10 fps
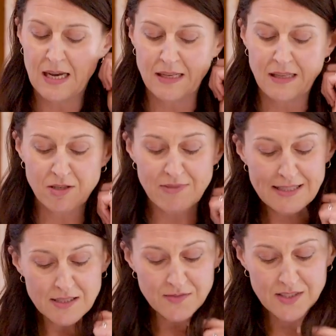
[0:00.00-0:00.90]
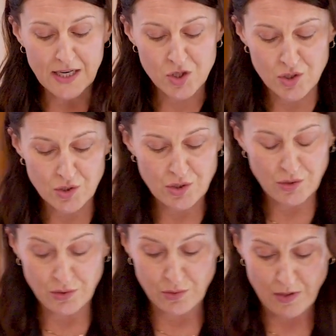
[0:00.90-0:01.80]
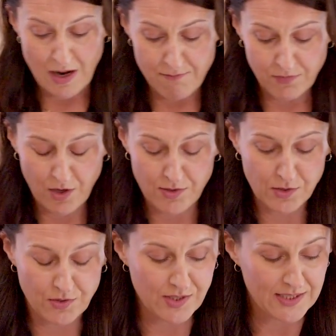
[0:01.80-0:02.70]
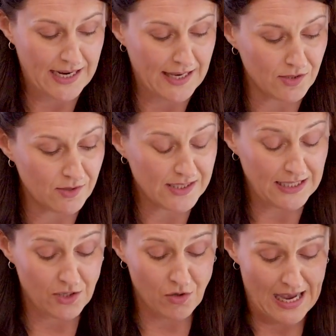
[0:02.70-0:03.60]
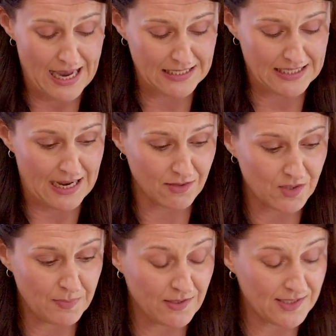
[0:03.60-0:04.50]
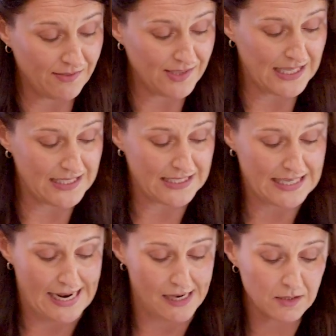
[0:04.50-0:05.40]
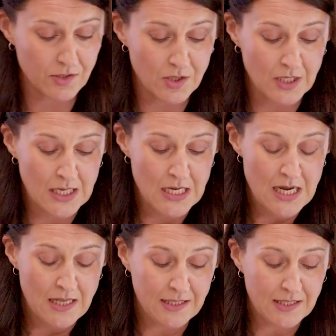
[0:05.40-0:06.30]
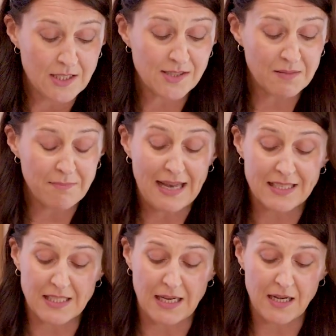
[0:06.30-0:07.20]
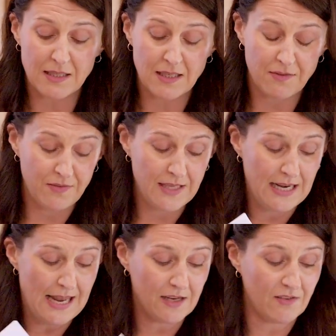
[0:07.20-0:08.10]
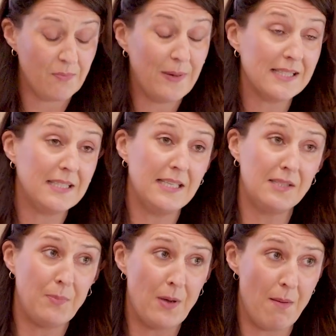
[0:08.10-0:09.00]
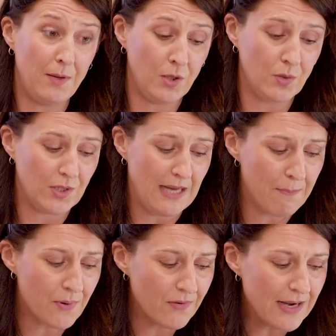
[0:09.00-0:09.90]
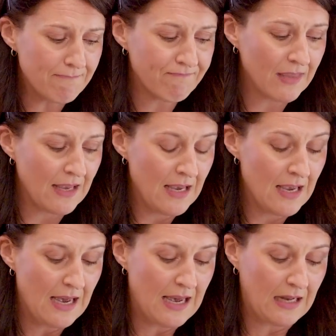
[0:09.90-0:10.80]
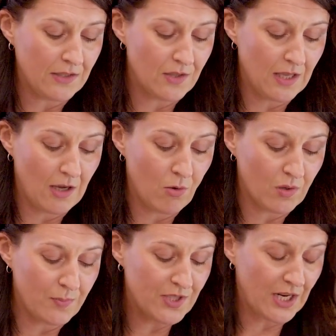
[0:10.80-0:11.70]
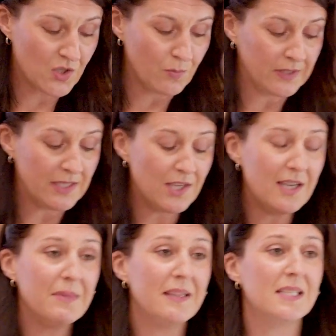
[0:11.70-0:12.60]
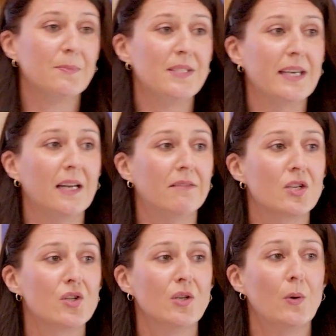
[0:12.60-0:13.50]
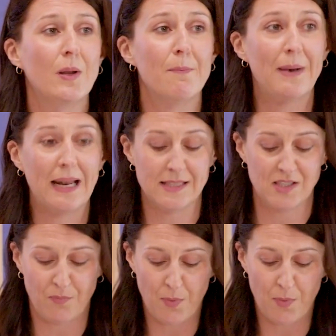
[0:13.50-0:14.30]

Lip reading: And then the rest of section 2 goes on to say, as you'll see in your handouts, because I've set it out, that it doesn't matter if the lack of capacity is permanent or temporary, and the Court of Protection will determine this particular issue on a balance of